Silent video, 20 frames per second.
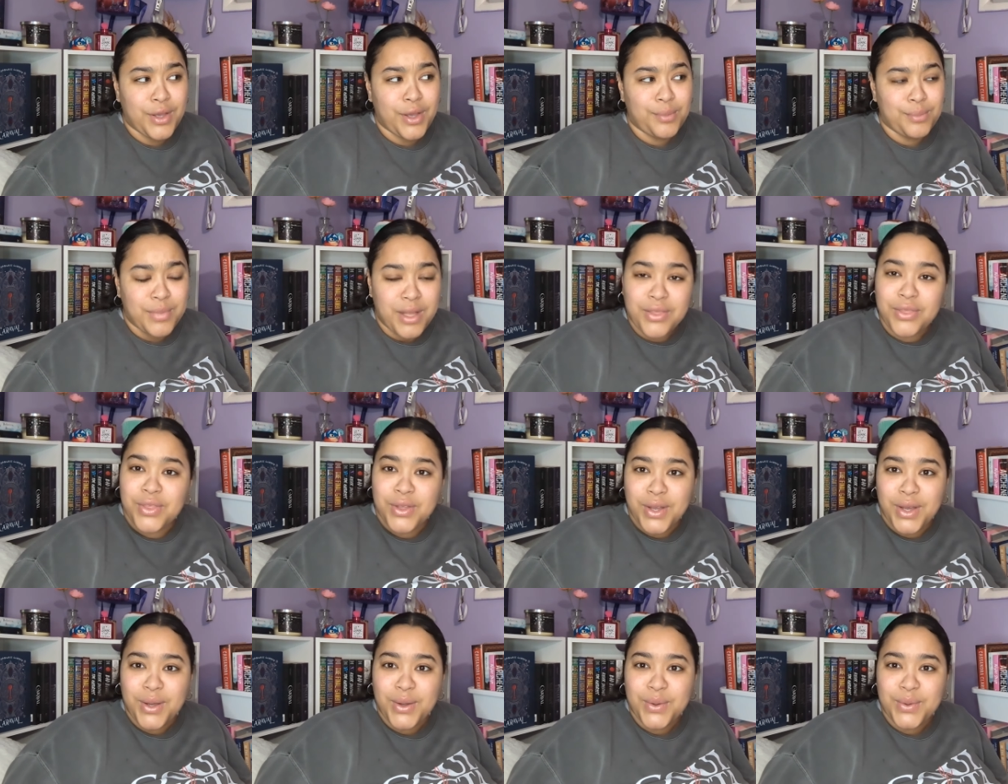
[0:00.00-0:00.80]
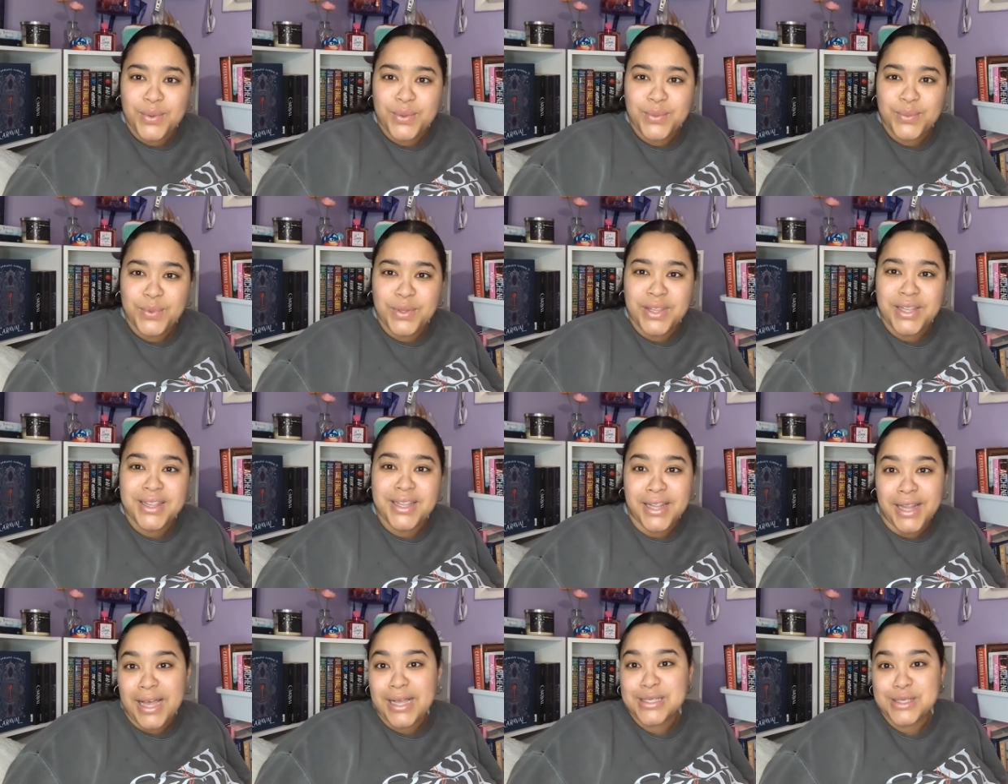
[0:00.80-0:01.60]
a month ago, within the
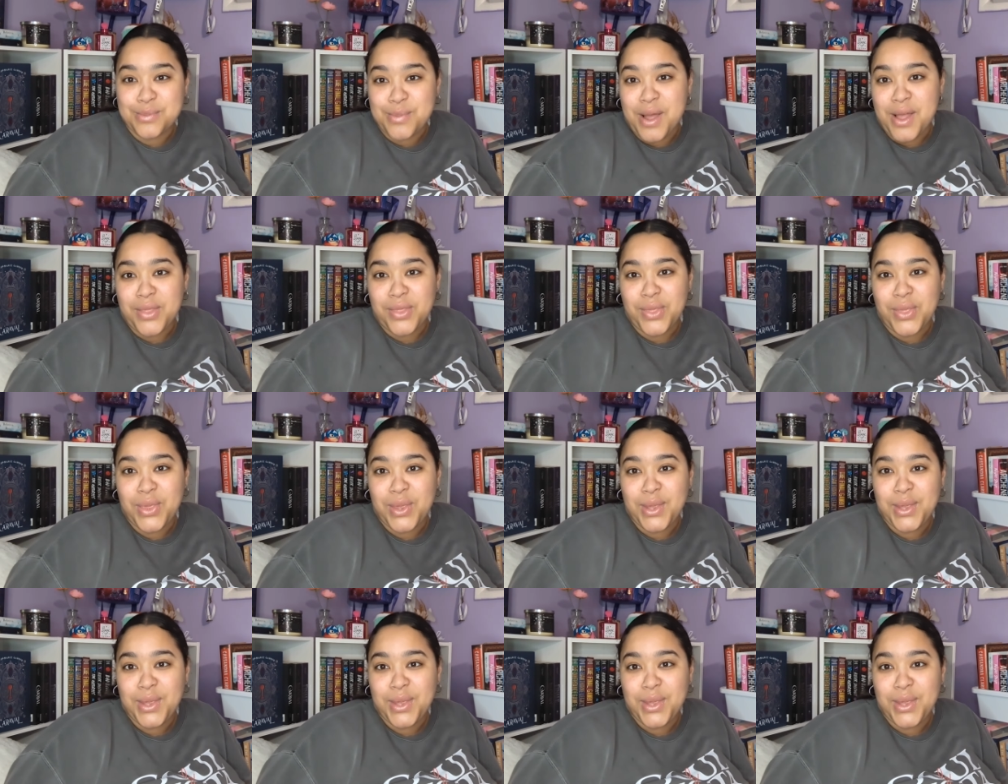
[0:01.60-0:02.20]
last month.